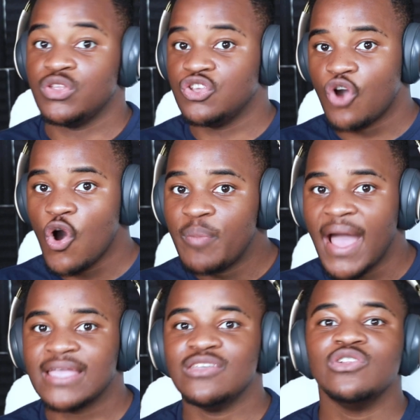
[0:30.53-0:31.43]
when you go
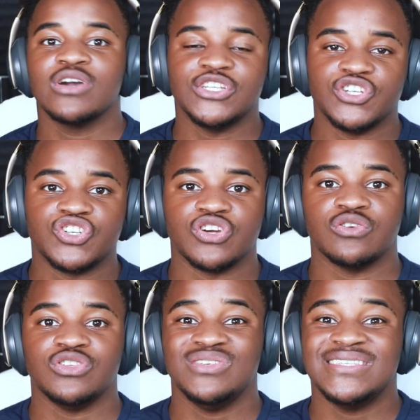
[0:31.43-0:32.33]
back and you look at your
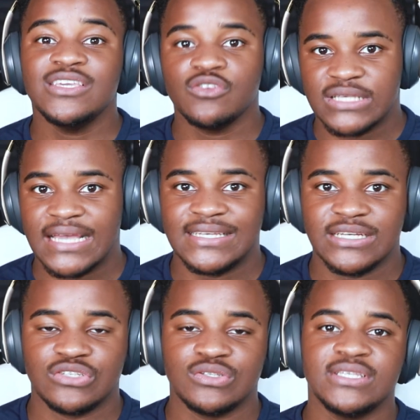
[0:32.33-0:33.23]
journal and you see those
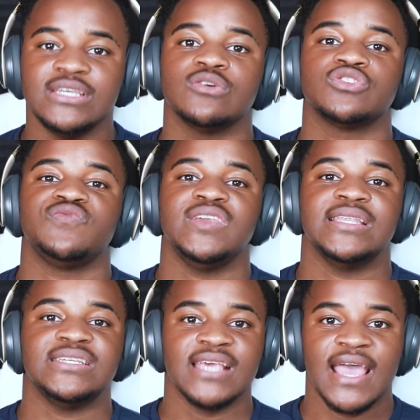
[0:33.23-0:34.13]
ideas, you see those
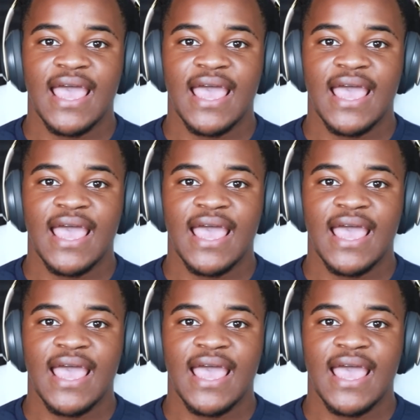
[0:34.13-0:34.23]
feelings,